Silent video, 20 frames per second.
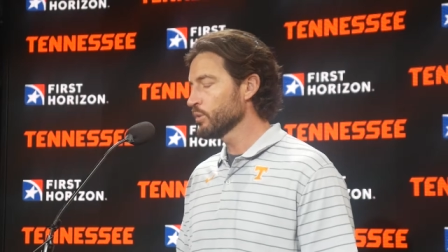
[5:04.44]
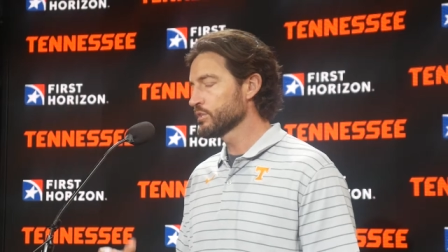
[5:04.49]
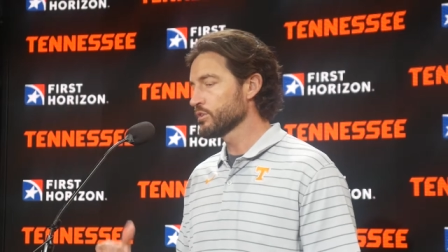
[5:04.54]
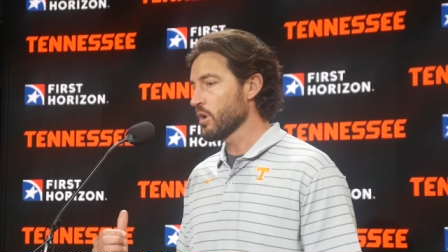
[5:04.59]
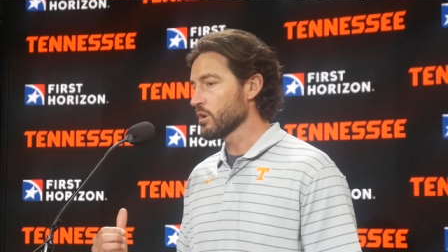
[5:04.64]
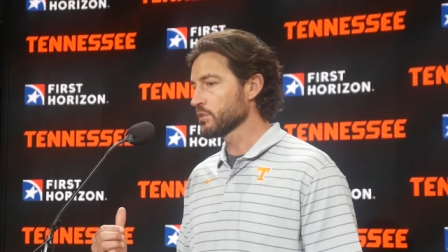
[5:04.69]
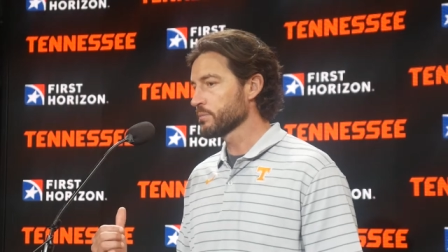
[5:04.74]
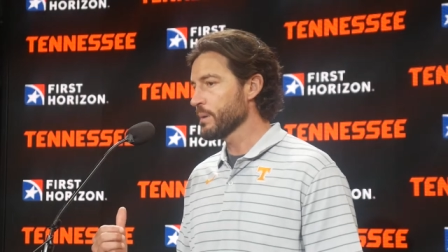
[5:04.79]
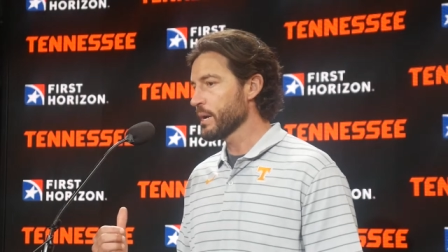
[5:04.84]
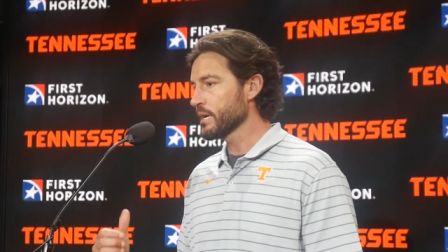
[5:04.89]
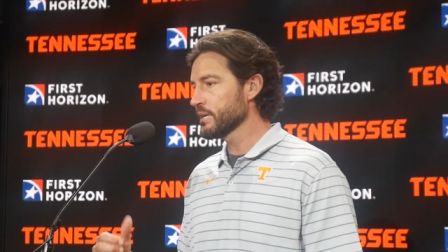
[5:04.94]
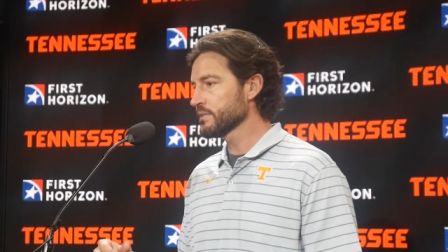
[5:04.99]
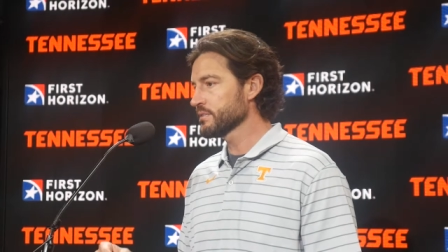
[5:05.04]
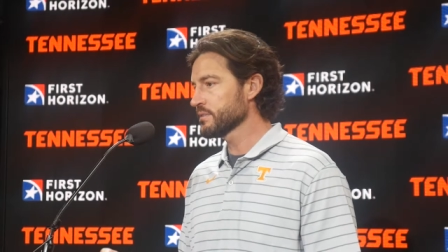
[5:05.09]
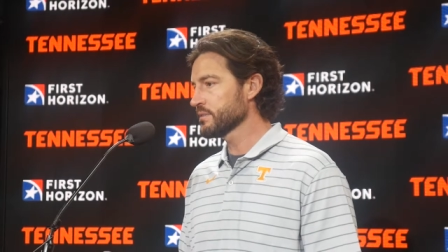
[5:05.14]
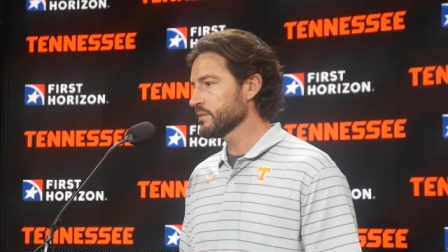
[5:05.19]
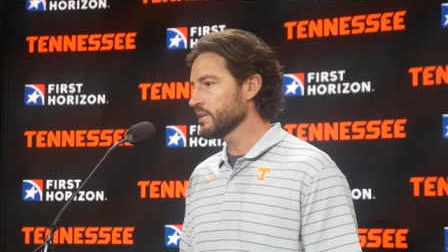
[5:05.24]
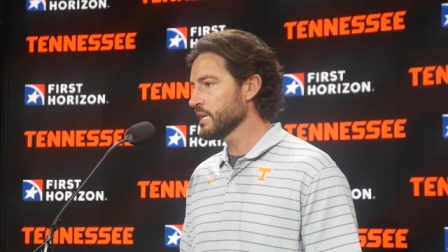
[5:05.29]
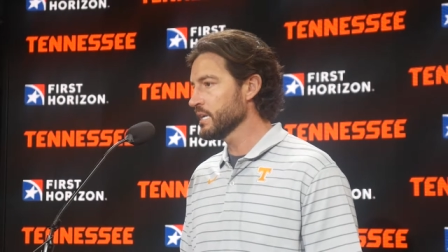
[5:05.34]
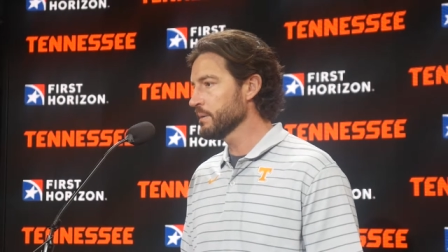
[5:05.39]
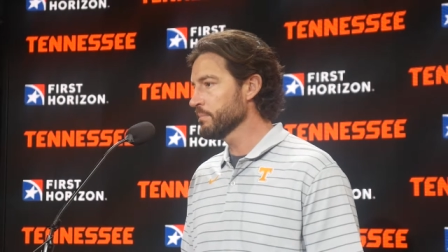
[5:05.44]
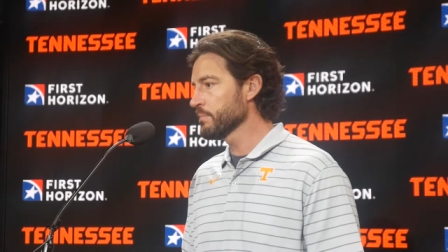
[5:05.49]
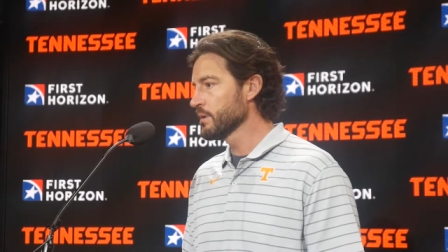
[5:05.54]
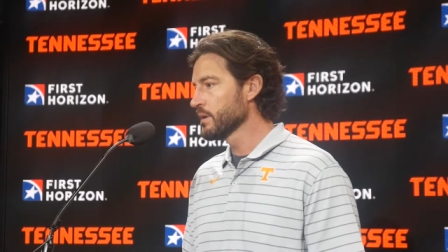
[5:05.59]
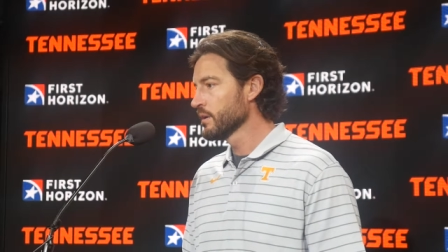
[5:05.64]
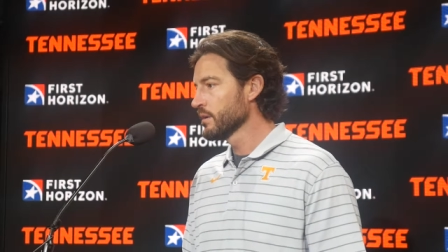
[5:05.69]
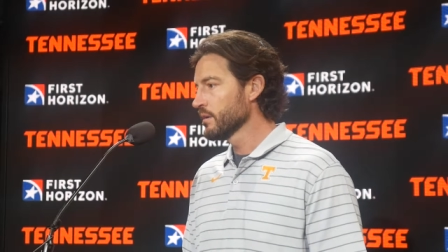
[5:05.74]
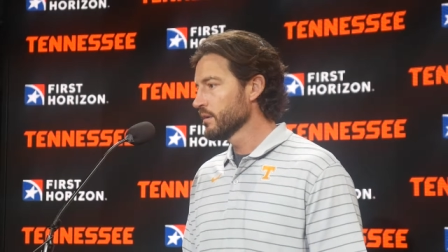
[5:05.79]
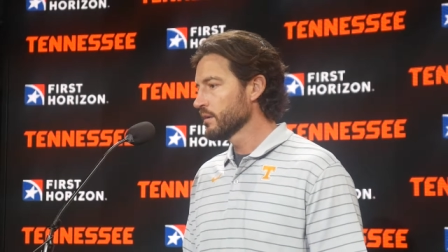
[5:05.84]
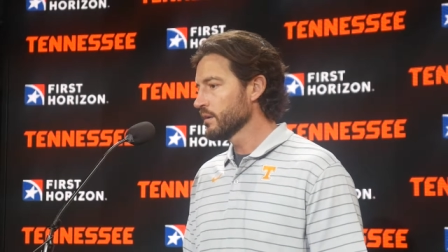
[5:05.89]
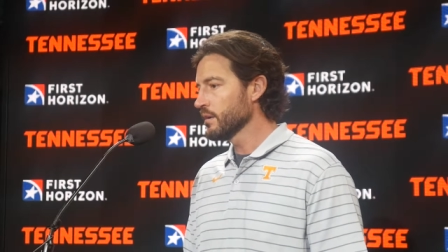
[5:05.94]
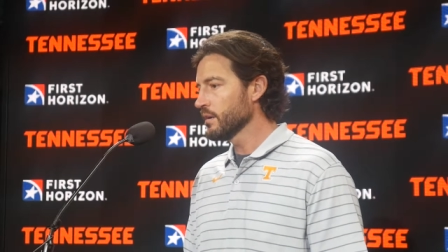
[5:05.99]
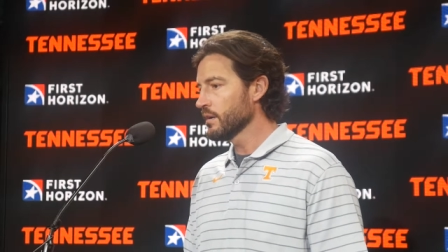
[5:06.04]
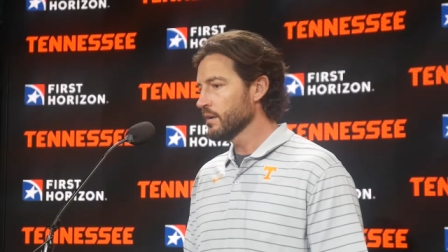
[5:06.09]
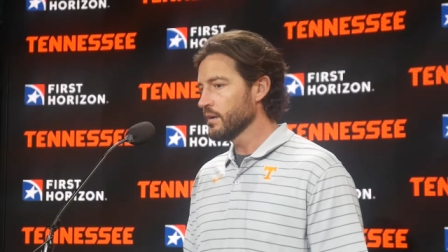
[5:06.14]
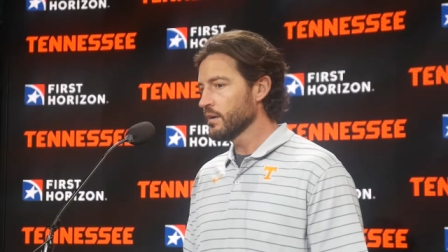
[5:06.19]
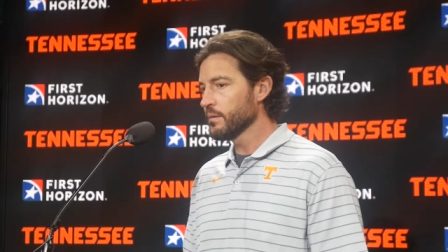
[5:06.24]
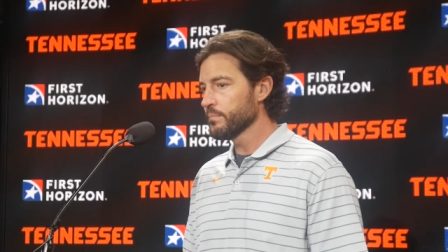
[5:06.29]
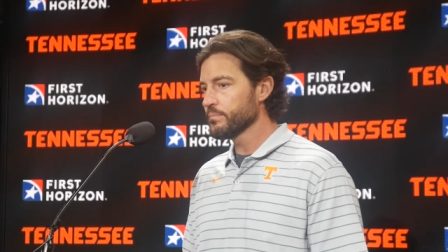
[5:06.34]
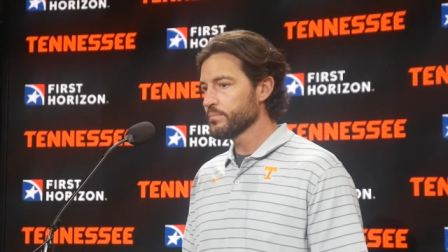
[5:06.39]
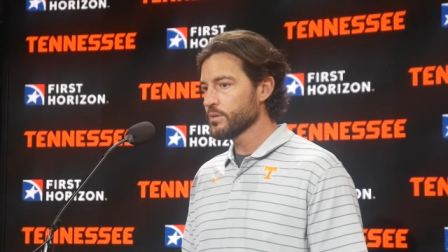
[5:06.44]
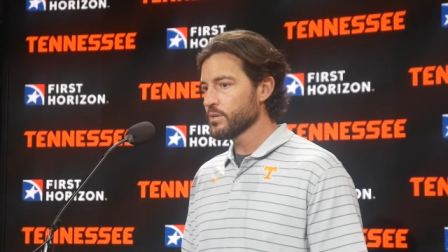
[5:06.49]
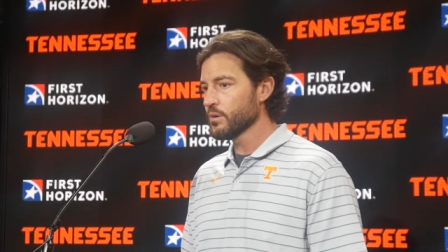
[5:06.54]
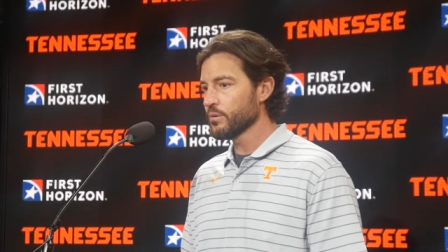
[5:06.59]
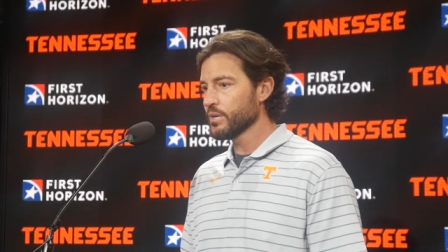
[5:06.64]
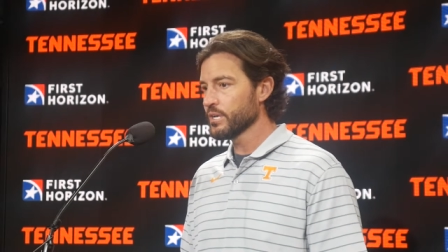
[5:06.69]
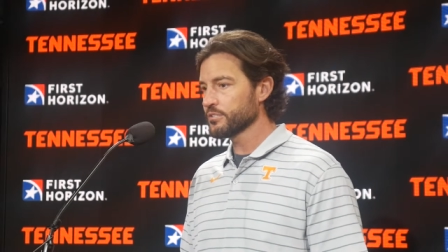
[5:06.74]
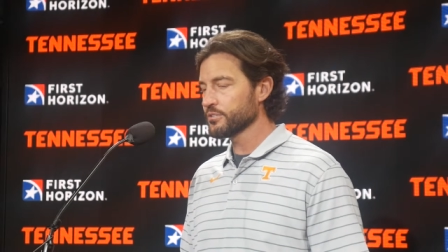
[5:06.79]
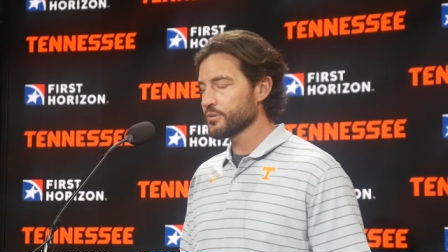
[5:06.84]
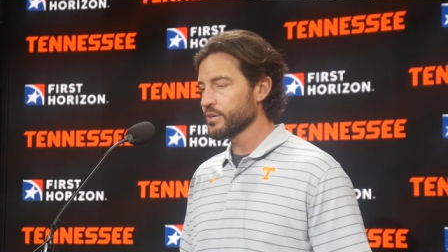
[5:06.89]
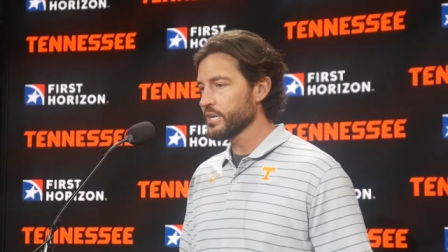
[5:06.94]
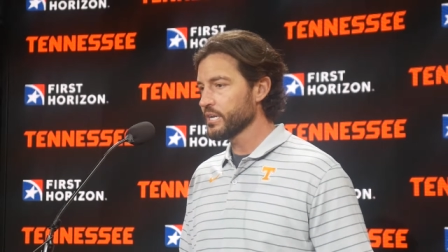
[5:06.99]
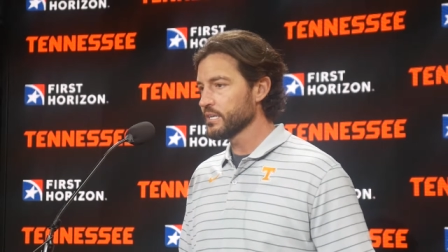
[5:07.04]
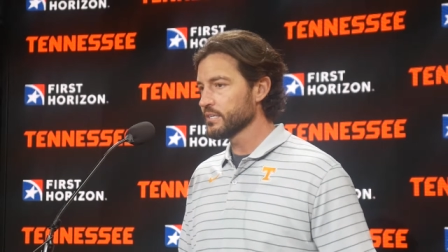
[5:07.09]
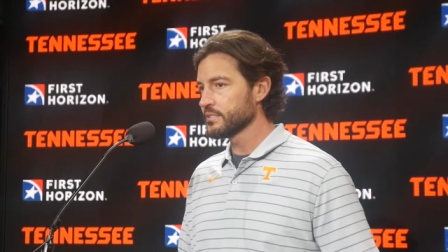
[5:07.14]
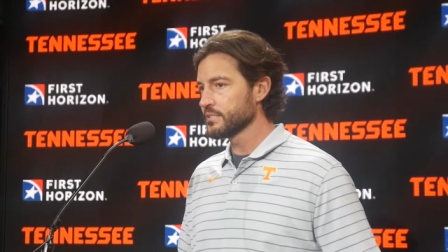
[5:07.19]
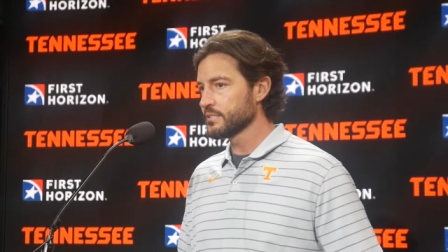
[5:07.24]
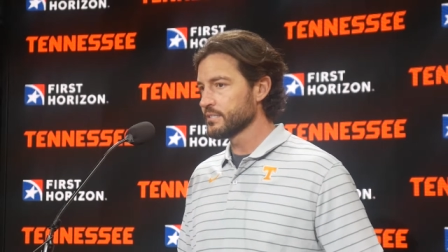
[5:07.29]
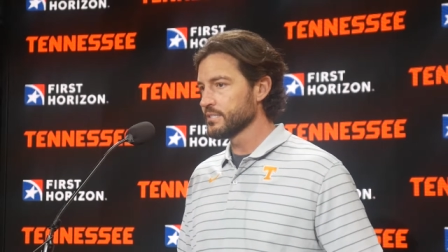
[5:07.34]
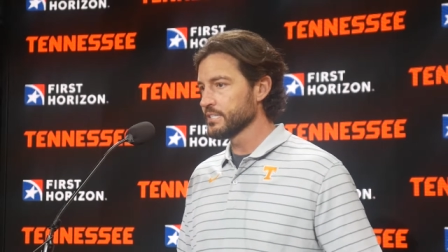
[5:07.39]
we talked about it as a team, you know, yesterday.